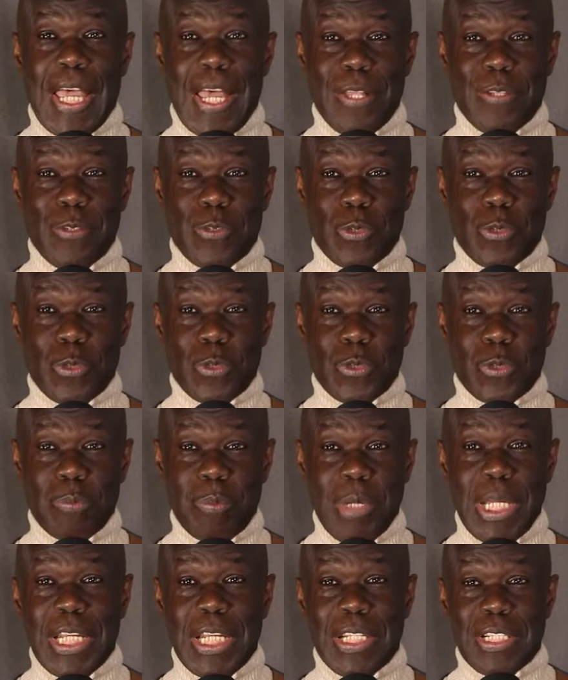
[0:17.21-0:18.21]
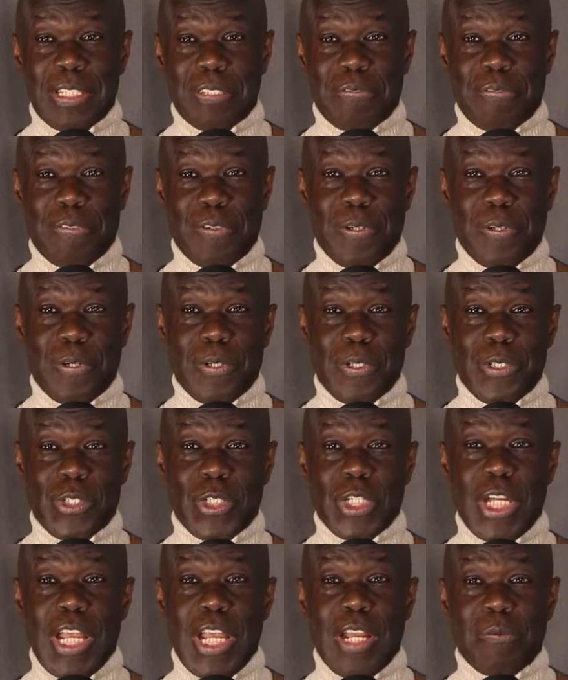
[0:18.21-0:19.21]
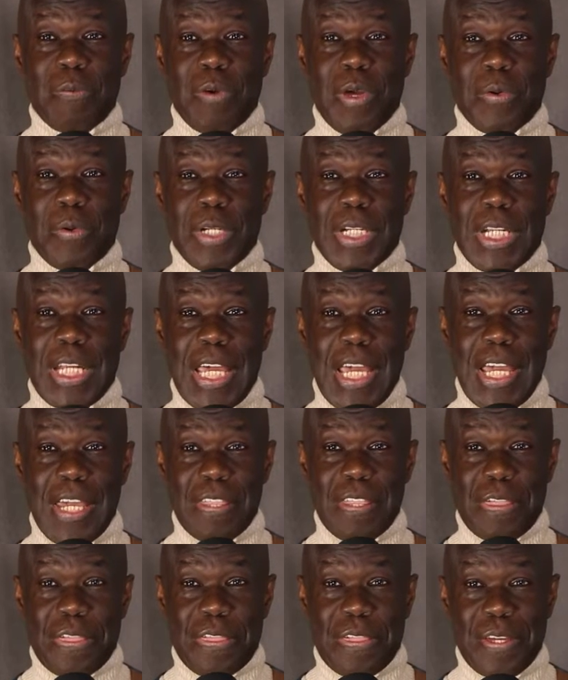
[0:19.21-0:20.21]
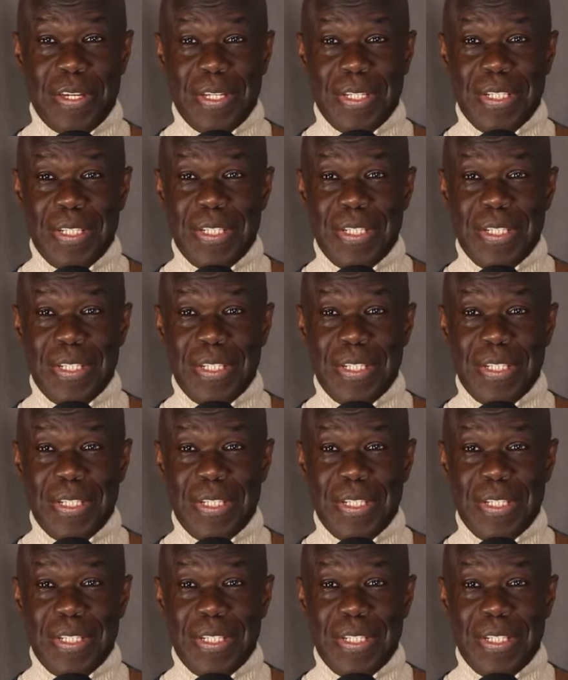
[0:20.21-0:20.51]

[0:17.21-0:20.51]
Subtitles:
Andrews Minute for January 9th,